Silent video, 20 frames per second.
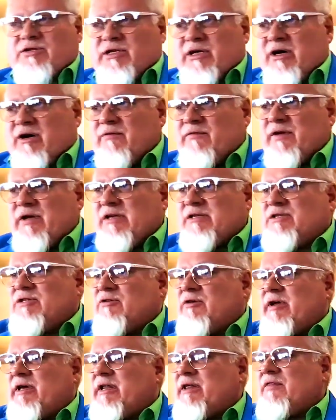yourself, is
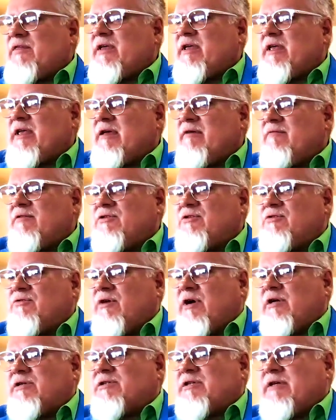there anything given
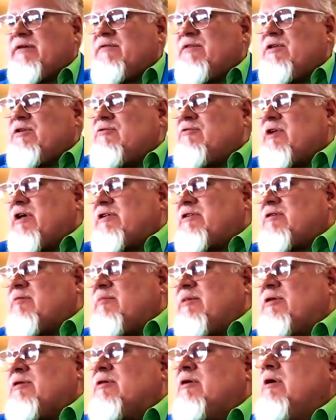to us in the New
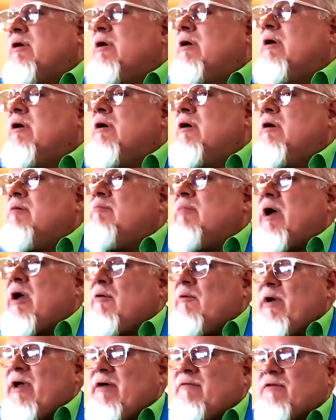Testament
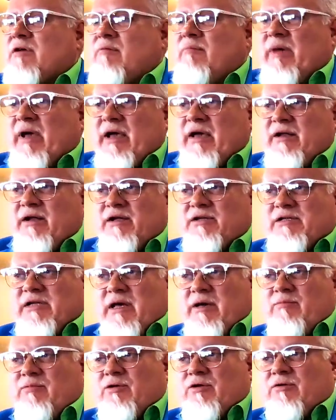by way of command,
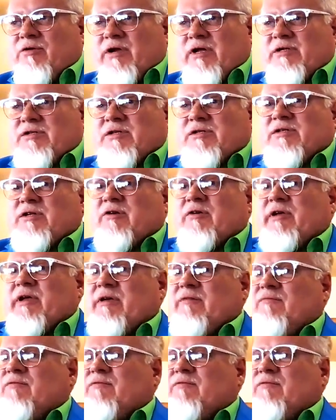example, or necessary